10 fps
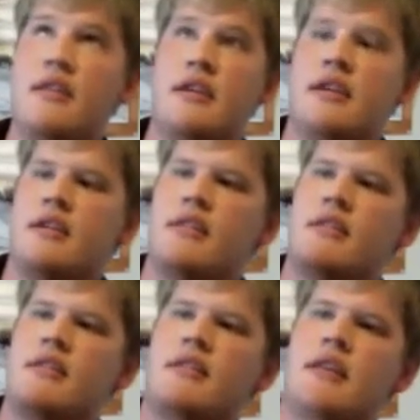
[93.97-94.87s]

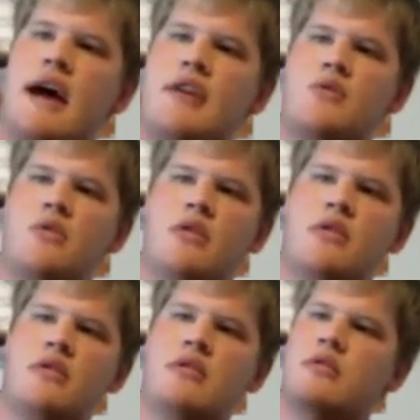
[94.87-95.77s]
The
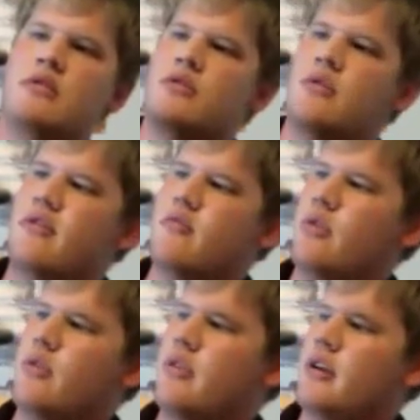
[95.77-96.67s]
actual sort of
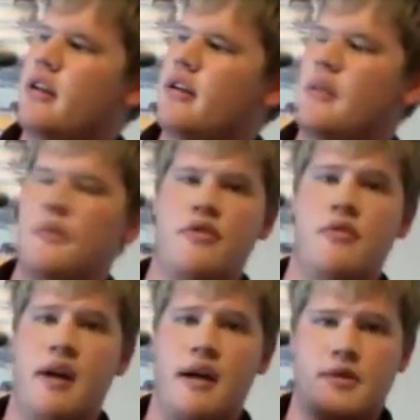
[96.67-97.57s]
maroon color coming through the
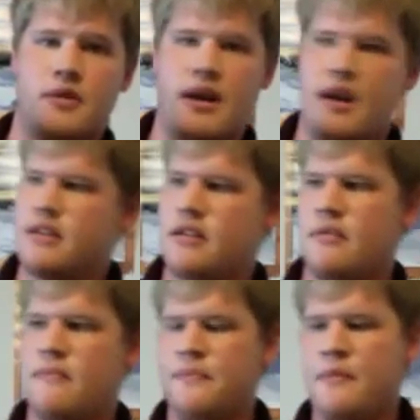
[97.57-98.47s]
bottom is quite nice,
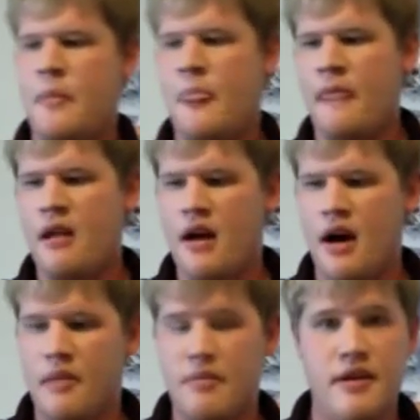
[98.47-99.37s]
though.
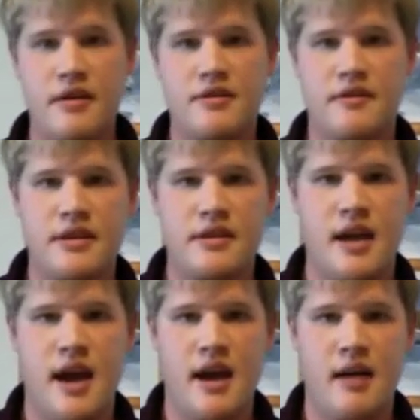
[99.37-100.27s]
On appearance for this
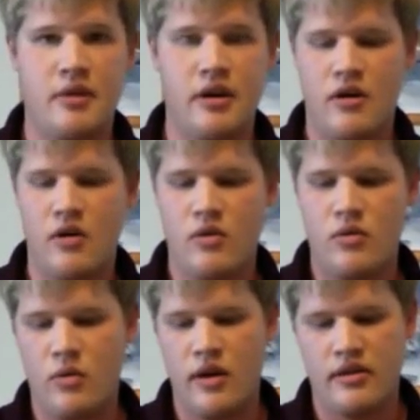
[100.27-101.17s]
guy, I'm going to go
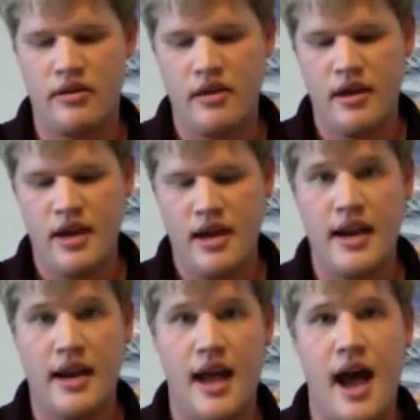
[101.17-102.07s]
with
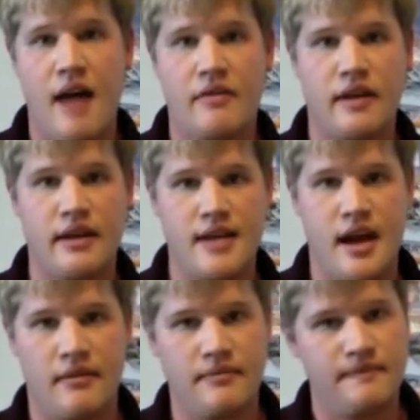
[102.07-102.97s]
an 8.5 out of 10.